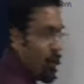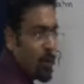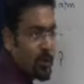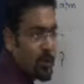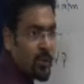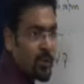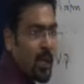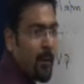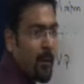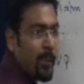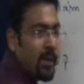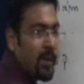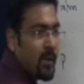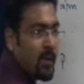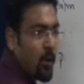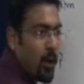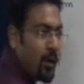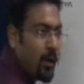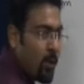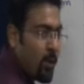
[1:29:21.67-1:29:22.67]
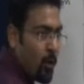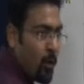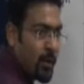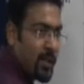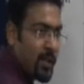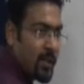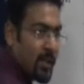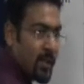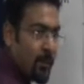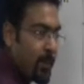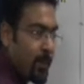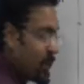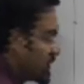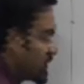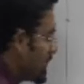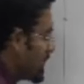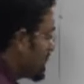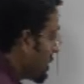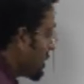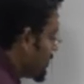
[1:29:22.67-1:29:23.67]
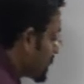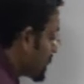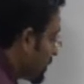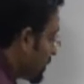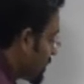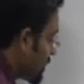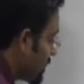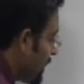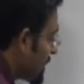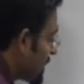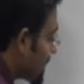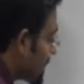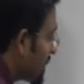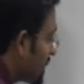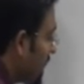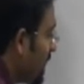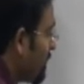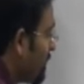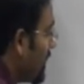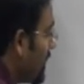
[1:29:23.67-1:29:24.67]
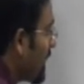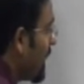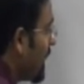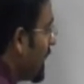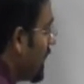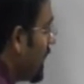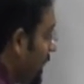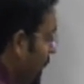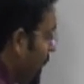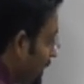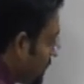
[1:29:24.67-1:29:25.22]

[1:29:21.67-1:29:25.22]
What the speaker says: happen at all the other temperatures. So which means this graph will run in parallel